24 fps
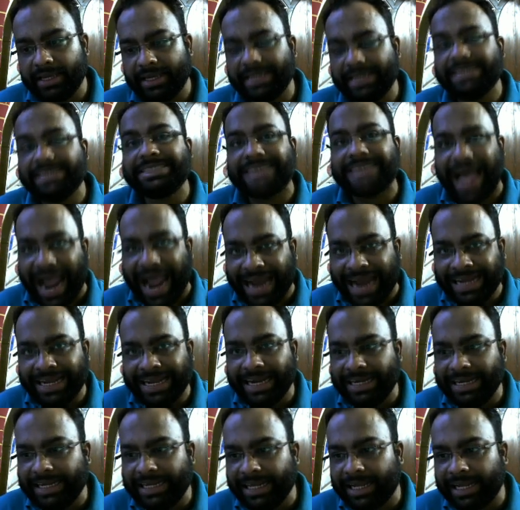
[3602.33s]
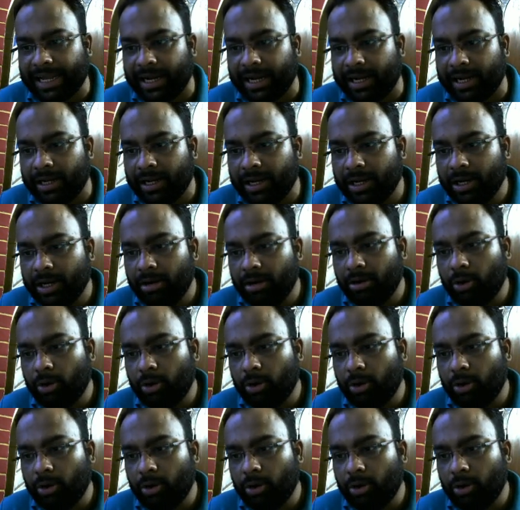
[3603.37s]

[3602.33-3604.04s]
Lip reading: is identical to